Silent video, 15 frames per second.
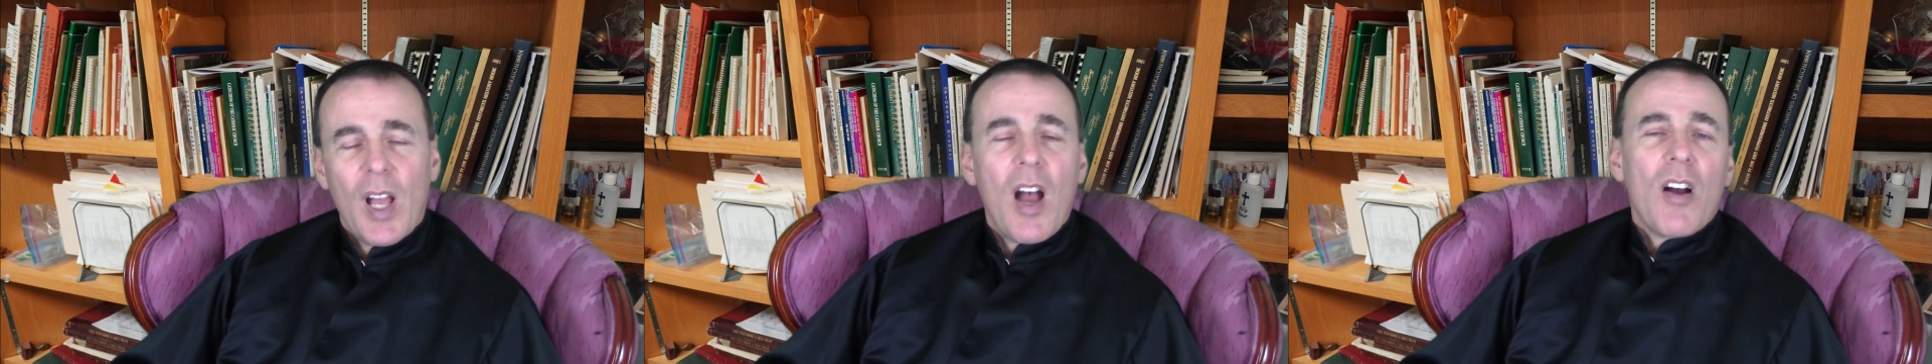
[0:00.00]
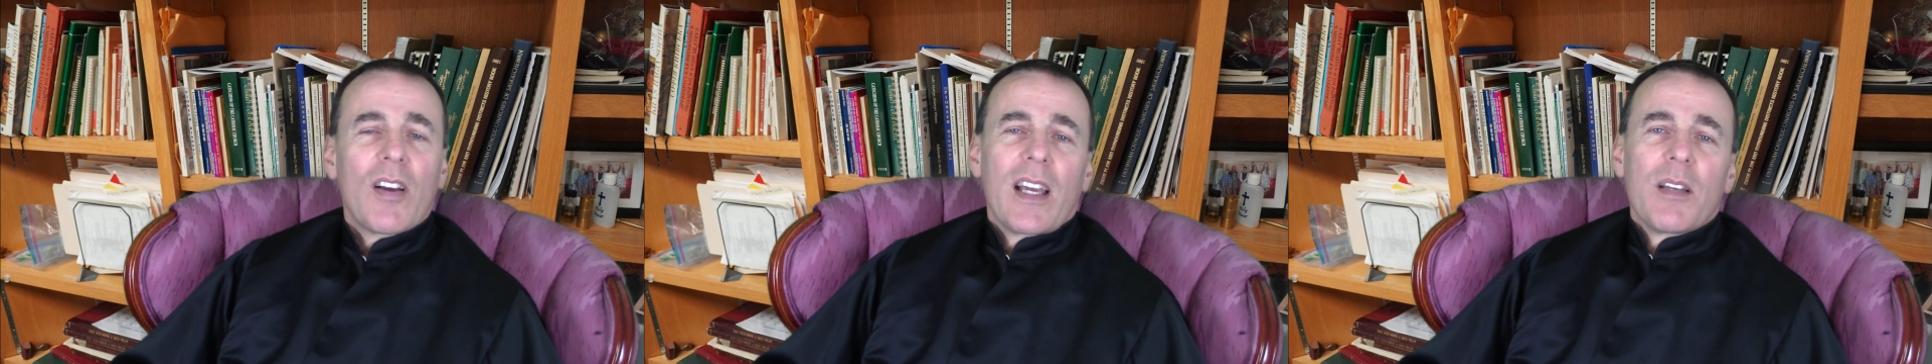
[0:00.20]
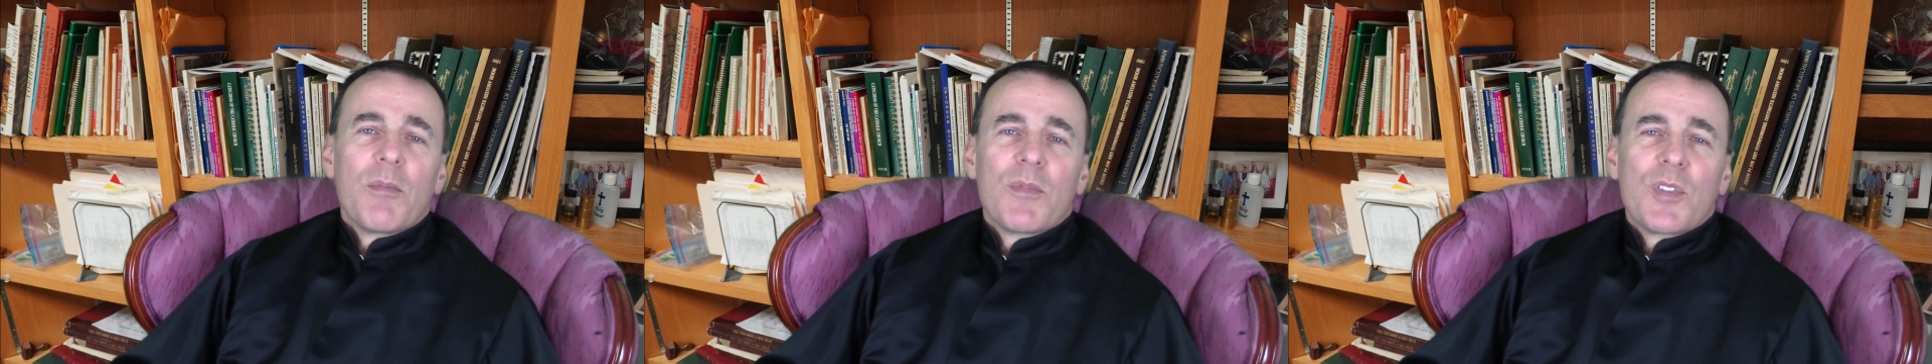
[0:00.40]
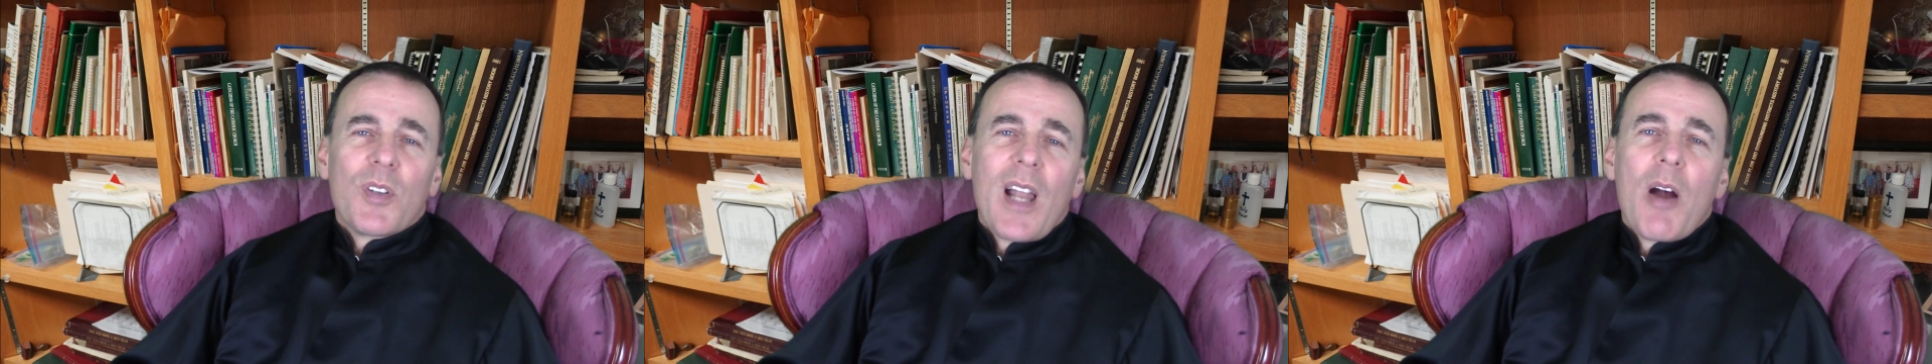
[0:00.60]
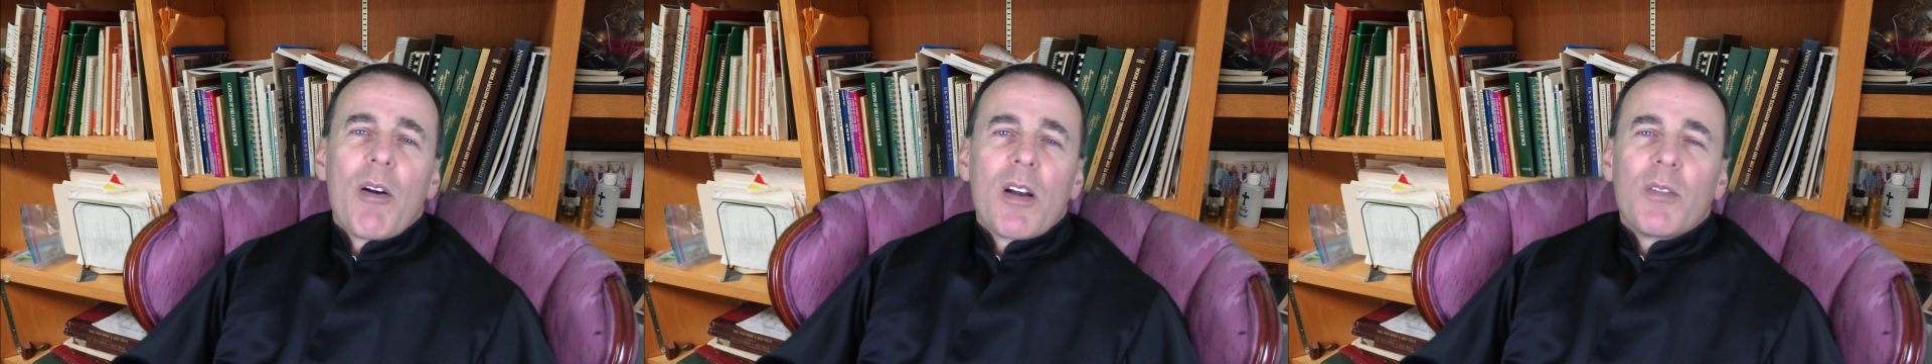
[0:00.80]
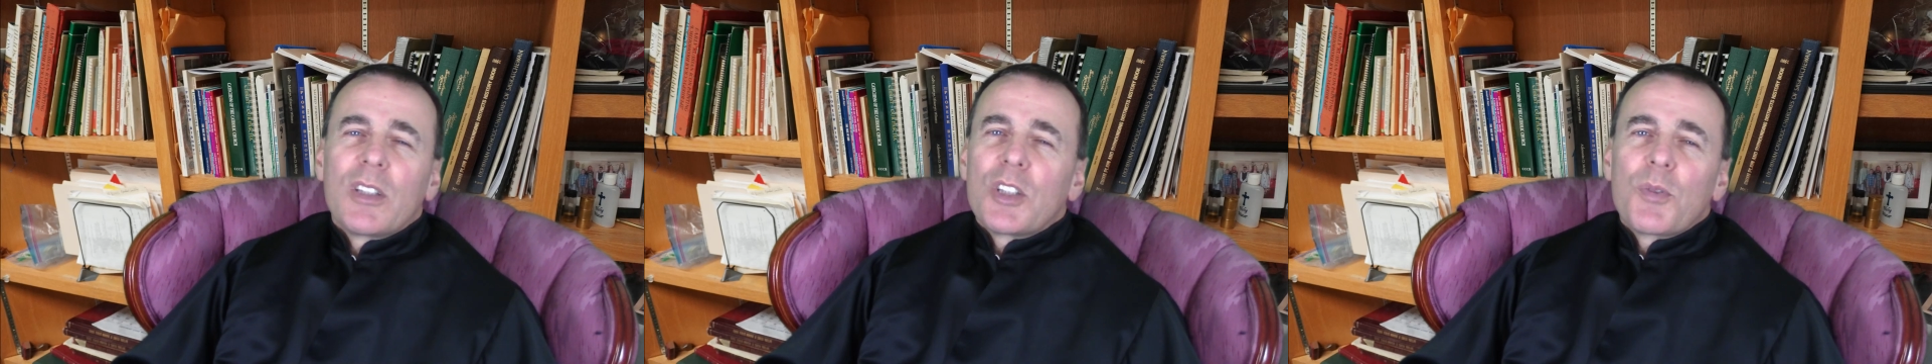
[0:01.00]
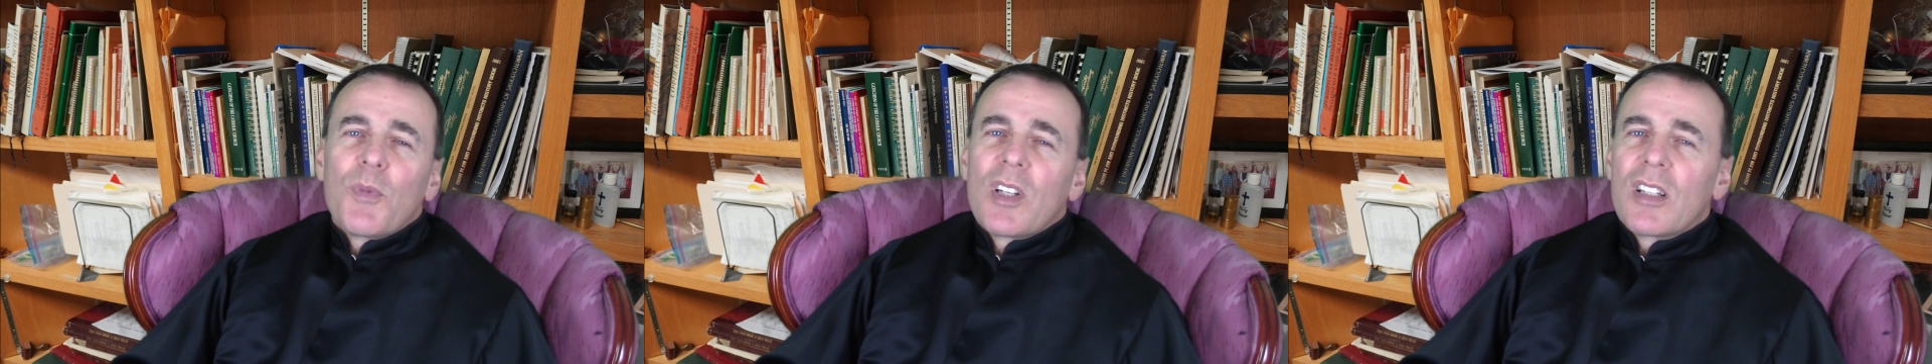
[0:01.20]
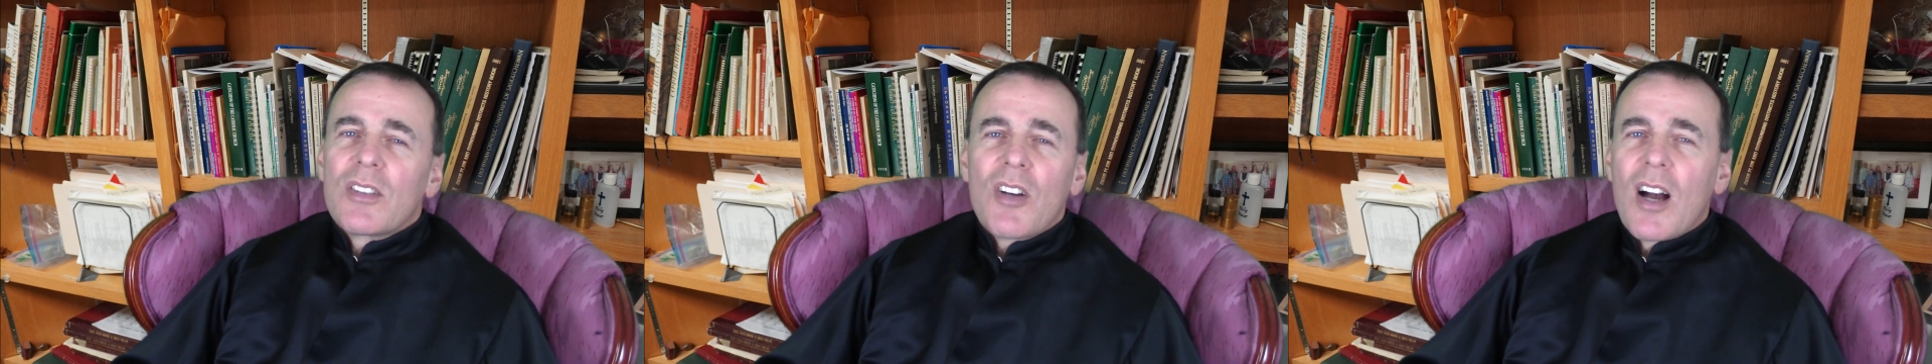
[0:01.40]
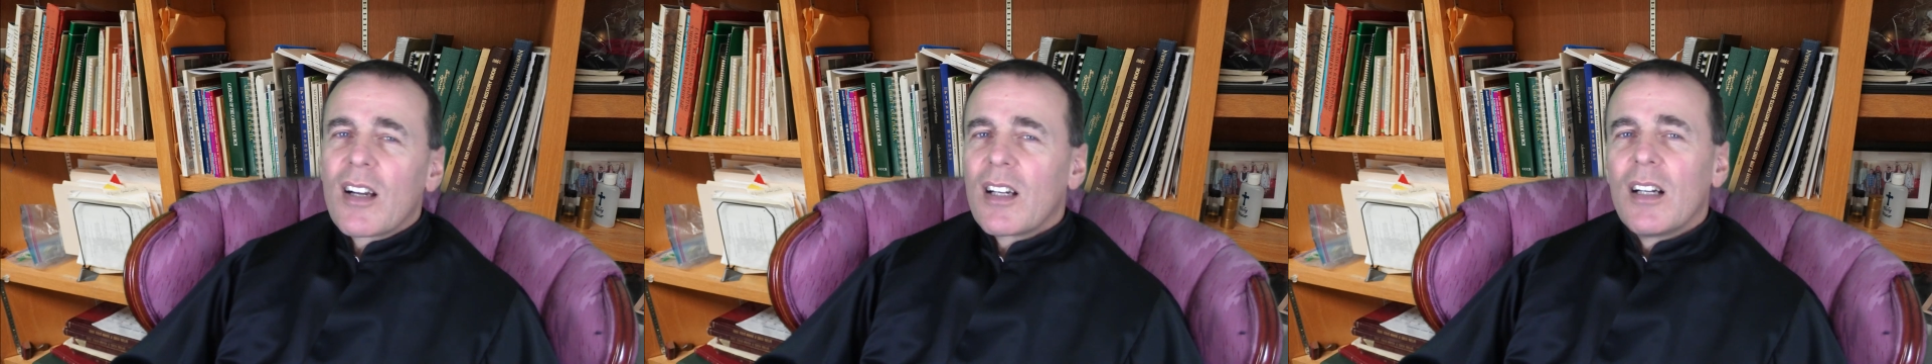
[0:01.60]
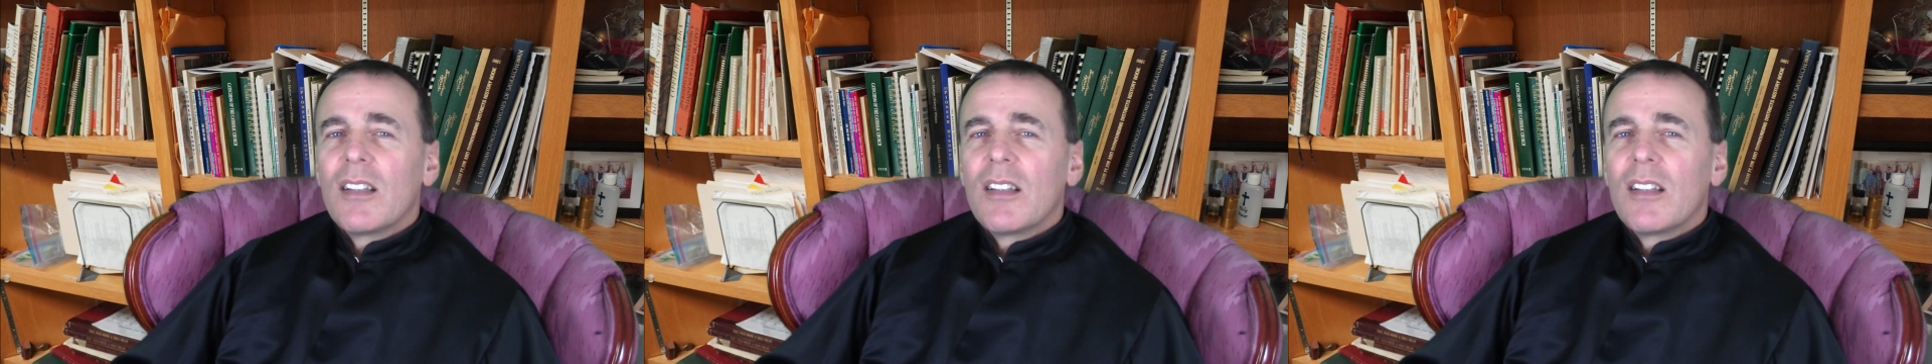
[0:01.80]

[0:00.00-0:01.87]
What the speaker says: Okay, so now I just want to talk